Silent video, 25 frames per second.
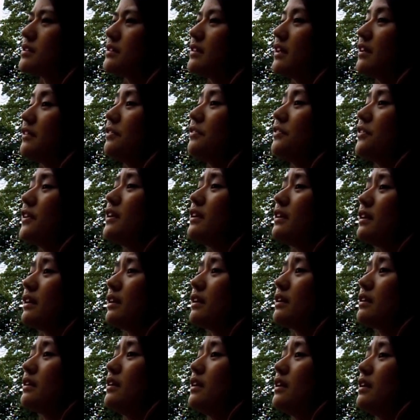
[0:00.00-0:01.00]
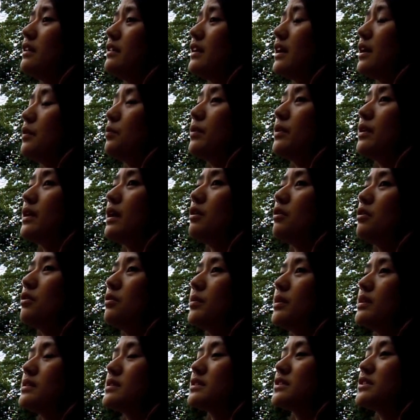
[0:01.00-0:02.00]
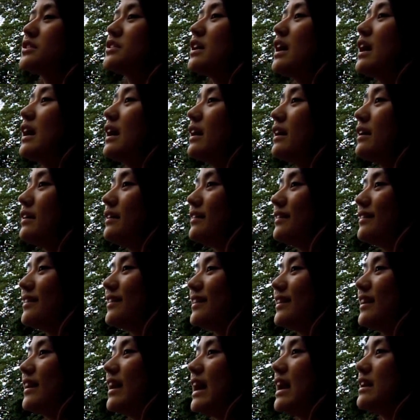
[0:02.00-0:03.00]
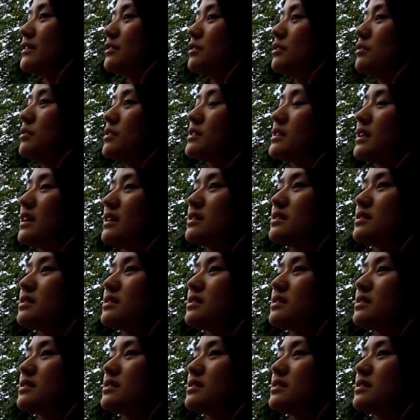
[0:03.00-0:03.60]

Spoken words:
They think that we are always shy and always